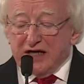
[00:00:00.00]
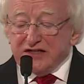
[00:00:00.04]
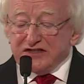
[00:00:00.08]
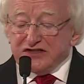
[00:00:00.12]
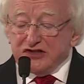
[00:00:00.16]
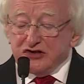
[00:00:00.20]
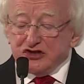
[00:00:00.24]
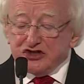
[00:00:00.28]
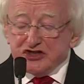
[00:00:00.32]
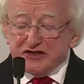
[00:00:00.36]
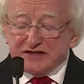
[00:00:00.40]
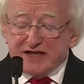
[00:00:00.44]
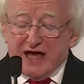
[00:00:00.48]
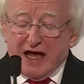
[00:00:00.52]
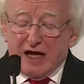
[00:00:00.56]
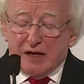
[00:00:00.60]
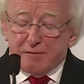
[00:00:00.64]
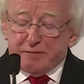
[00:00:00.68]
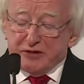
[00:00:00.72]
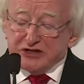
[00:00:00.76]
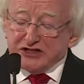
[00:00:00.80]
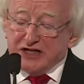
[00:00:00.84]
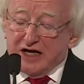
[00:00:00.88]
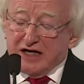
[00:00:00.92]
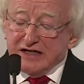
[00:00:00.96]
by such as
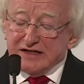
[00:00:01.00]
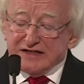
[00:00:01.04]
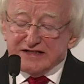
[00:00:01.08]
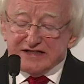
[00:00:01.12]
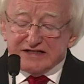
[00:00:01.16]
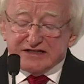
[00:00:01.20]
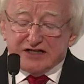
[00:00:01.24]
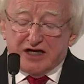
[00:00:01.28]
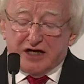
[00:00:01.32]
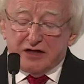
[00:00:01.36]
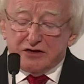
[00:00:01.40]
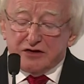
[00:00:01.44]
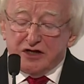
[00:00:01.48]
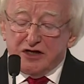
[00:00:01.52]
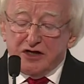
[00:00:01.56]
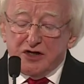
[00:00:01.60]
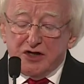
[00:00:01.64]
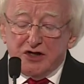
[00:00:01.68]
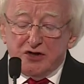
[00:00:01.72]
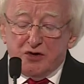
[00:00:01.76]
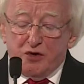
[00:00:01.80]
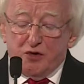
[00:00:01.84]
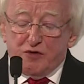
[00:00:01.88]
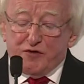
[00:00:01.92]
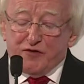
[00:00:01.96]
Albert Einstein,
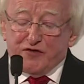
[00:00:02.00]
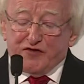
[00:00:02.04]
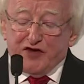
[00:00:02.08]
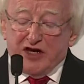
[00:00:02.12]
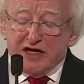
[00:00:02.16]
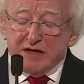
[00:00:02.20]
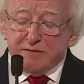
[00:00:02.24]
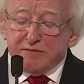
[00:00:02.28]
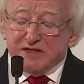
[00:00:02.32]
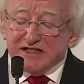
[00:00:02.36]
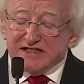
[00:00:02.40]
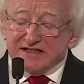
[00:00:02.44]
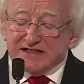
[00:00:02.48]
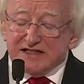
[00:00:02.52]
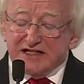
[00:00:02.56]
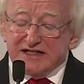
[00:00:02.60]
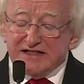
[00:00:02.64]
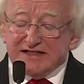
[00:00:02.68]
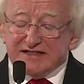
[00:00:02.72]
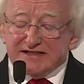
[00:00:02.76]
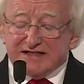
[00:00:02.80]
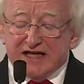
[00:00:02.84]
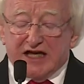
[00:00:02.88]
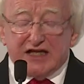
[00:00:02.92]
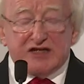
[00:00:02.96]
who
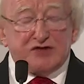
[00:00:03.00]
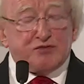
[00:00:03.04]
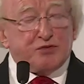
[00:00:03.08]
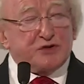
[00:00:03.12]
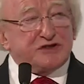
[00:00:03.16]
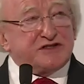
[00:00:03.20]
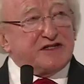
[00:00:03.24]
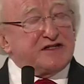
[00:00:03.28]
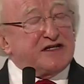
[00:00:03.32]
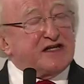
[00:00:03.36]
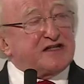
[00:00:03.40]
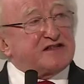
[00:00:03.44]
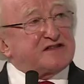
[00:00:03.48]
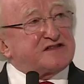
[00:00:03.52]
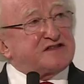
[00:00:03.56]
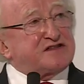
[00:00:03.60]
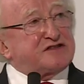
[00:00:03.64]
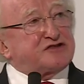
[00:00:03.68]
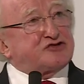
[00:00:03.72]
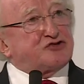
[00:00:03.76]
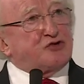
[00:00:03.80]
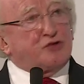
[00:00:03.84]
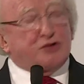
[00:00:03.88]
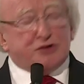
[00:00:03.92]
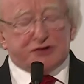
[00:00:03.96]
famously said with an
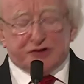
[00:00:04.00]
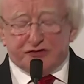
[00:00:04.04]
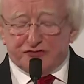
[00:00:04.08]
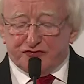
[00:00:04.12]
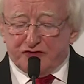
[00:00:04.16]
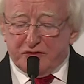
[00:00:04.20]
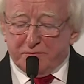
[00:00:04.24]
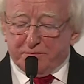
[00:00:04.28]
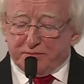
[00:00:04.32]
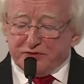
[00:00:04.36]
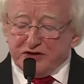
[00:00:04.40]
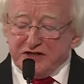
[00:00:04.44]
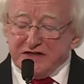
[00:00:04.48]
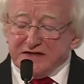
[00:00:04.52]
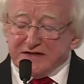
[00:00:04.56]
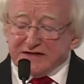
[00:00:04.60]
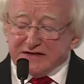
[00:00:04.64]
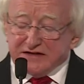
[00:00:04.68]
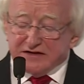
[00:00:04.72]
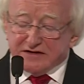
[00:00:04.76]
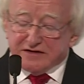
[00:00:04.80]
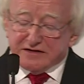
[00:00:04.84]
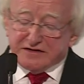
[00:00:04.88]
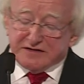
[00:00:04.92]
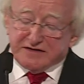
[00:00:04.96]
extraordinary
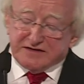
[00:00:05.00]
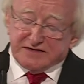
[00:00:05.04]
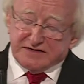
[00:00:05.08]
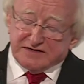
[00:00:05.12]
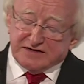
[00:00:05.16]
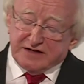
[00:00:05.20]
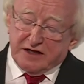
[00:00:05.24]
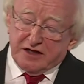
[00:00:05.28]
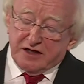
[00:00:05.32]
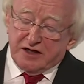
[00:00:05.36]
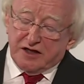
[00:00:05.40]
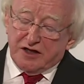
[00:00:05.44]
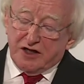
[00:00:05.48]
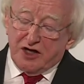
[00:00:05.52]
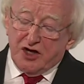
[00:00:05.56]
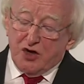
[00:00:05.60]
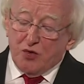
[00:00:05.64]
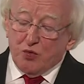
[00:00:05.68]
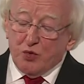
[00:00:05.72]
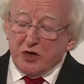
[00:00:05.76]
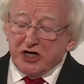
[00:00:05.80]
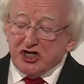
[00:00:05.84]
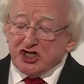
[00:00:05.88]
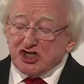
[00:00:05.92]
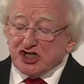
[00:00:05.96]
prescience,
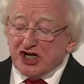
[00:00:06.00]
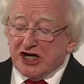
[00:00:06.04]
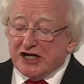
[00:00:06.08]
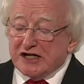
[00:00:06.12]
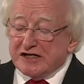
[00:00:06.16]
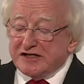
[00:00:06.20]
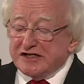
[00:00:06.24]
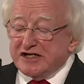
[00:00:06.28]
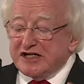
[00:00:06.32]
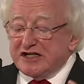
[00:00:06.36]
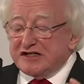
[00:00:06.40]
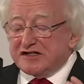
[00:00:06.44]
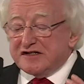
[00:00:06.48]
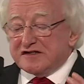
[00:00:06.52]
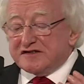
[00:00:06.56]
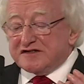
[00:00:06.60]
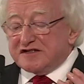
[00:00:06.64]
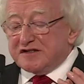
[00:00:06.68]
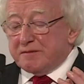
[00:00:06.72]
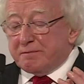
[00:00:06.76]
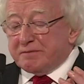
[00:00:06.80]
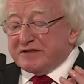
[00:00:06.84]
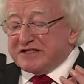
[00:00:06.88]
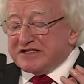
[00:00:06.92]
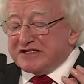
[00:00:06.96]
"We shall need a
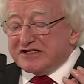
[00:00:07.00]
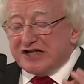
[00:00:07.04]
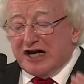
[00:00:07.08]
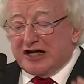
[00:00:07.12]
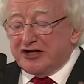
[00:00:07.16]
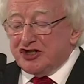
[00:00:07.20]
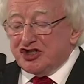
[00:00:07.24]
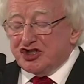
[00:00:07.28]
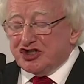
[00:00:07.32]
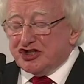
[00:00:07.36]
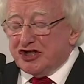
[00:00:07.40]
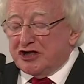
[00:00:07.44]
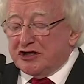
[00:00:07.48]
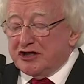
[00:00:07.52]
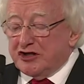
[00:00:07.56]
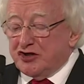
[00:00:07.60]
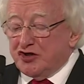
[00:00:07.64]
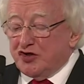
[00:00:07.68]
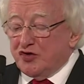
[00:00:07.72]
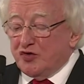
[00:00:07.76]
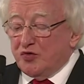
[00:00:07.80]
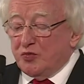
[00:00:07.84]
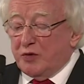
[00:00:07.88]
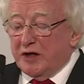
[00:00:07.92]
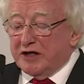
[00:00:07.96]
substantially
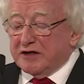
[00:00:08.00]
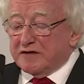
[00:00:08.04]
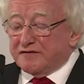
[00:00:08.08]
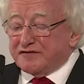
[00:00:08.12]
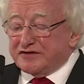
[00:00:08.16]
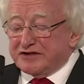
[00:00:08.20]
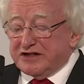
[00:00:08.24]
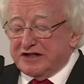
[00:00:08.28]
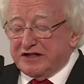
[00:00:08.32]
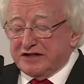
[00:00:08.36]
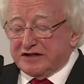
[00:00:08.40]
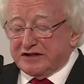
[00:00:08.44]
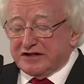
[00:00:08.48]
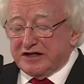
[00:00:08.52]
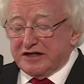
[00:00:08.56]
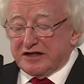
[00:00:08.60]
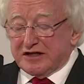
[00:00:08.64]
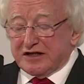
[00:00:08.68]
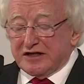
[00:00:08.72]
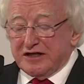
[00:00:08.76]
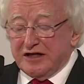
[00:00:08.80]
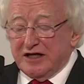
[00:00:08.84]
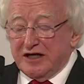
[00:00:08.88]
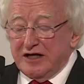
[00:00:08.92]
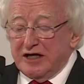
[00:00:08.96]
new way of
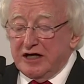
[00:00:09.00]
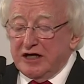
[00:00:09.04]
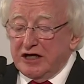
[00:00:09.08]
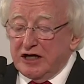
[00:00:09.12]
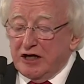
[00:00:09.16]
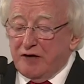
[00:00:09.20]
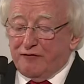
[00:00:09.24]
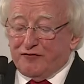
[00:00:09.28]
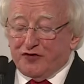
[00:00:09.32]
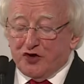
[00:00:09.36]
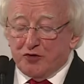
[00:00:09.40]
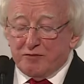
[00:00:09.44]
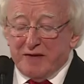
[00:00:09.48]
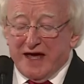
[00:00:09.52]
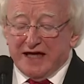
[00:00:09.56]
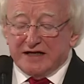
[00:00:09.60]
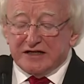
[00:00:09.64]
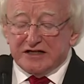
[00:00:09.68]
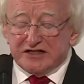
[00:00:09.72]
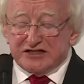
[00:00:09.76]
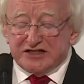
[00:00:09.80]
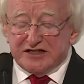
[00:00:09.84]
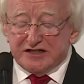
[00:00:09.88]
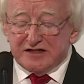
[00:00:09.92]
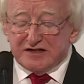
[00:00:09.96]
thinking if
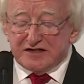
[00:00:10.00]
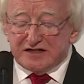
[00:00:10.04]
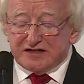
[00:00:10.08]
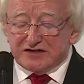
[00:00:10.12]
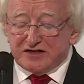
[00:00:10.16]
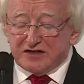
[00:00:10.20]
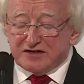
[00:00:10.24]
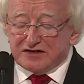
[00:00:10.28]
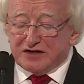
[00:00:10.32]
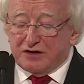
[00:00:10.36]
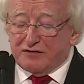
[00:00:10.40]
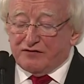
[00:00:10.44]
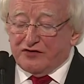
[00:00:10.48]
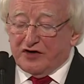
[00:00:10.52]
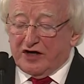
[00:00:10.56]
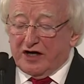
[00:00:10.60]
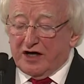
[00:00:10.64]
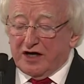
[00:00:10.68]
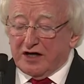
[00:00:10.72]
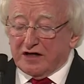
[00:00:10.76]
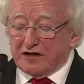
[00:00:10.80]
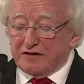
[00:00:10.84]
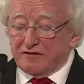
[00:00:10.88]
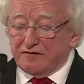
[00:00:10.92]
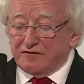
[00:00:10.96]
humanity is to
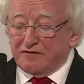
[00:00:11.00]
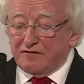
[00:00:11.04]
survive."